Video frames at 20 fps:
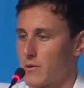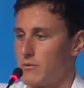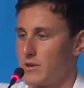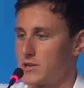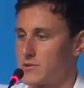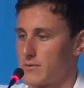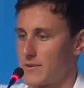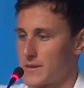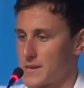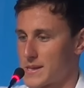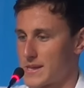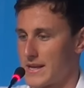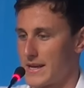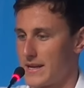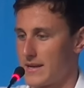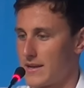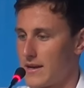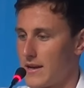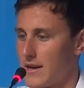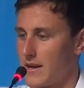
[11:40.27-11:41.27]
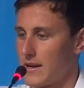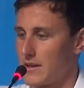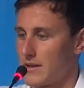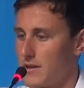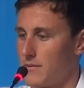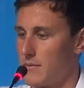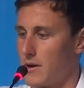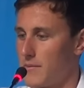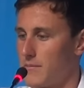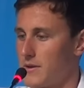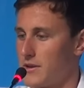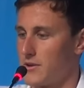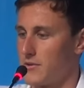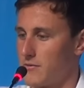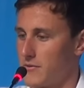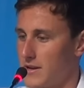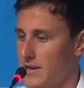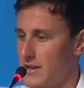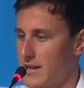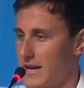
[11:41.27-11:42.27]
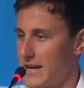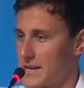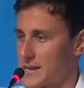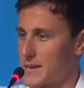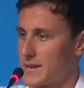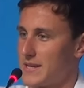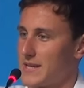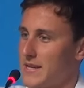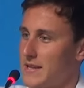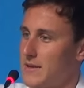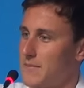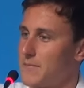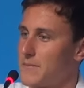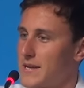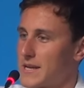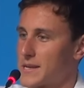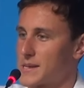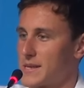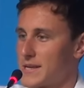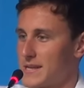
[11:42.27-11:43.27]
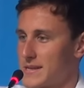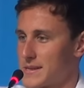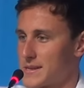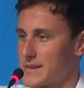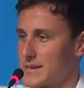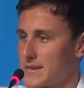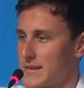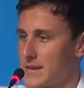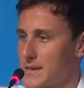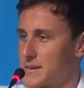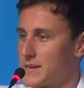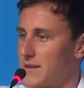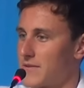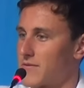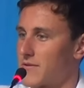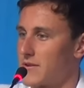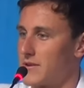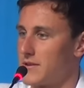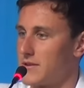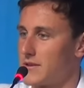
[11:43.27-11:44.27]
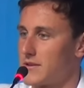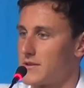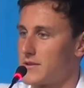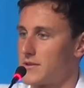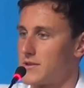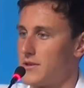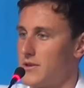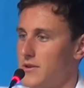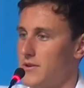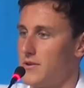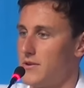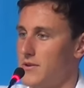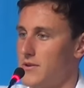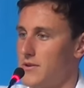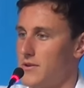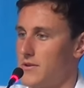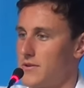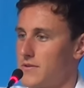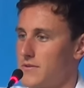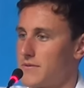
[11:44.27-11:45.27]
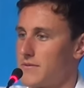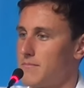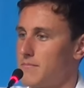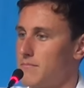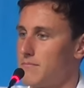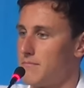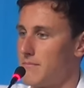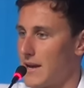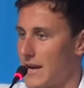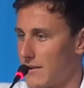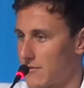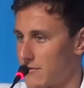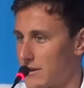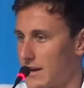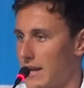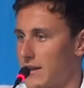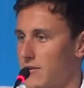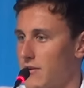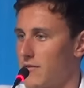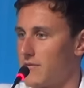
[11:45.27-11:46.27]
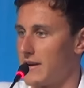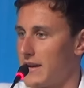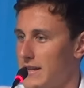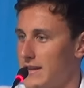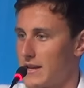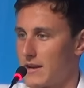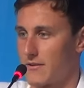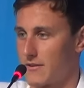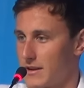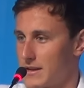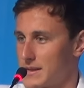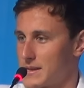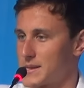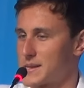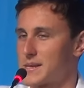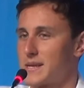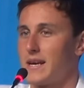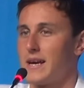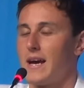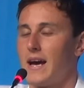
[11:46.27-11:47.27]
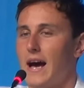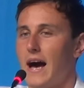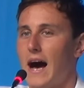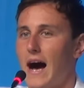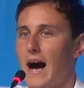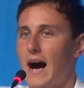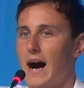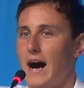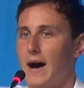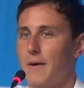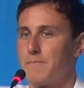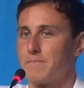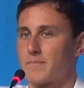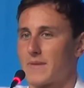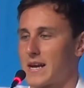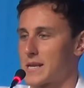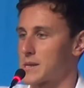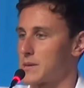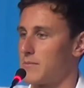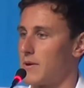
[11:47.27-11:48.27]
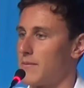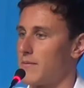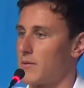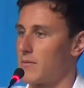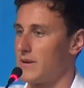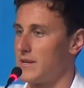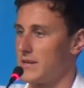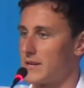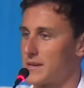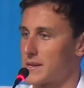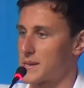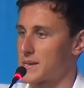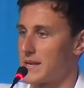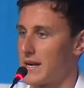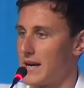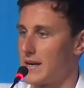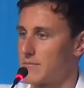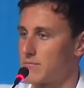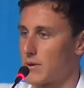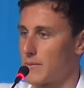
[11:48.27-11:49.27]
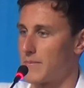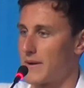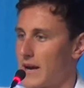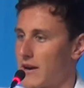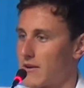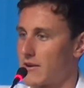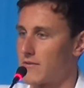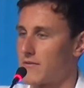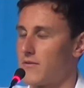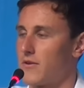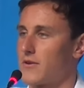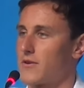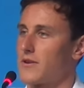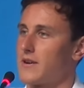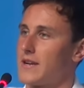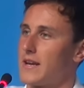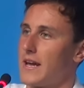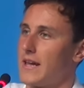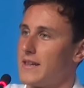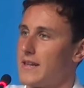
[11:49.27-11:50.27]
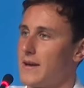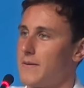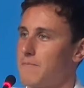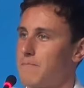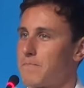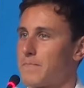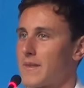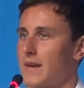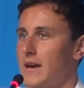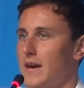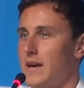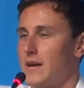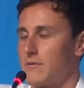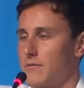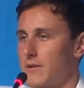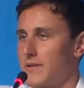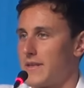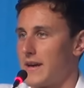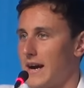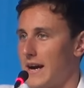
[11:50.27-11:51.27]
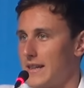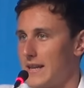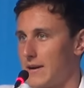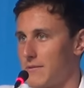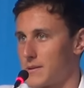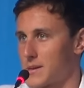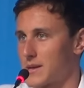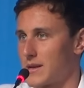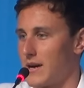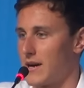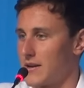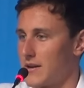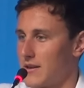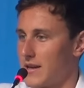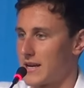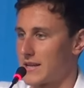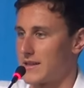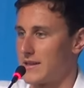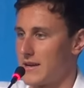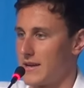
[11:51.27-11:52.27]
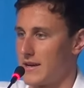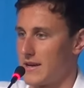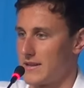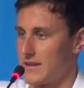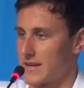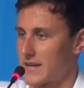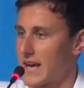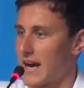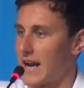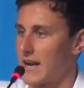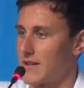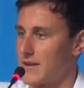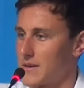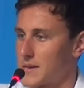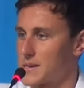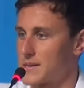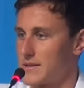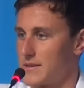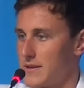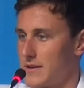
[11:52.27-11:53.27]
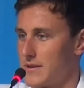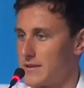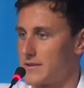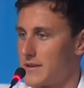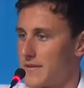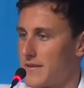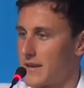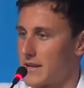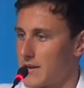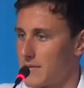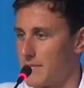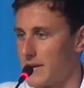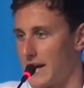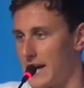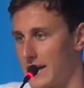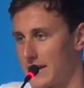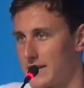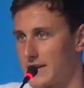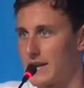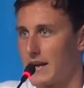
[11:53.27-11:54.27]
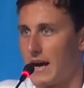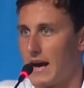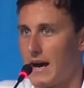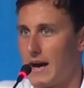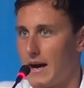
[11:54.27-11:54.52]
which was that the moment you realize the Olympics is different to every other event there is, that's the moment when you can start preparing for it. And then with that, that was kind of like the catalyst to think about